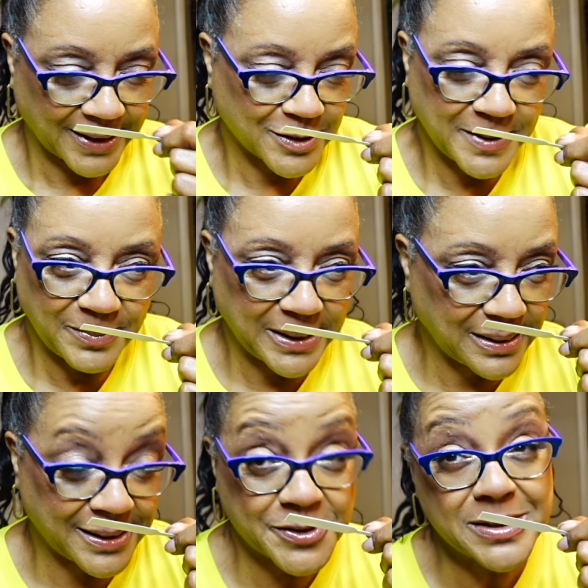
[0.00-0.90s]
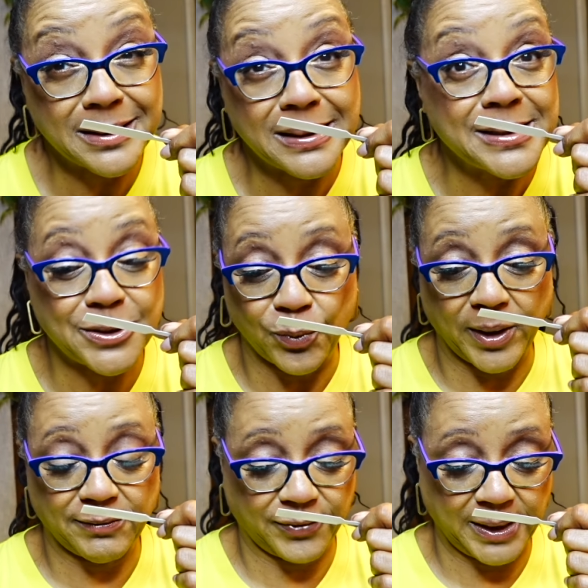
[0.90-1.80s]
To me, this is an easy
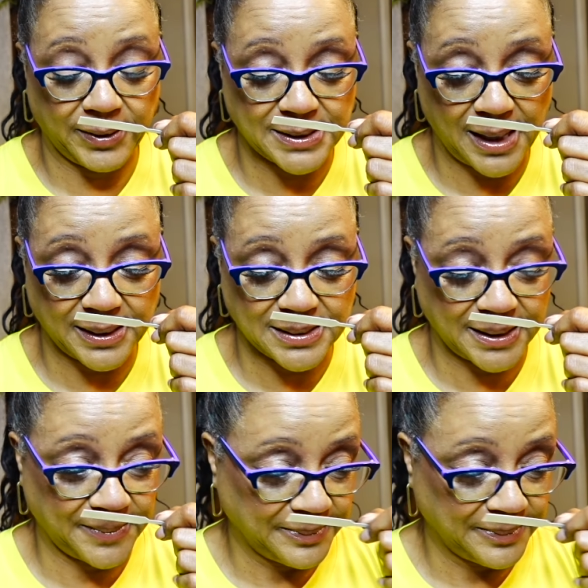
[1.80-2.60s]
wear fragrance, honestly.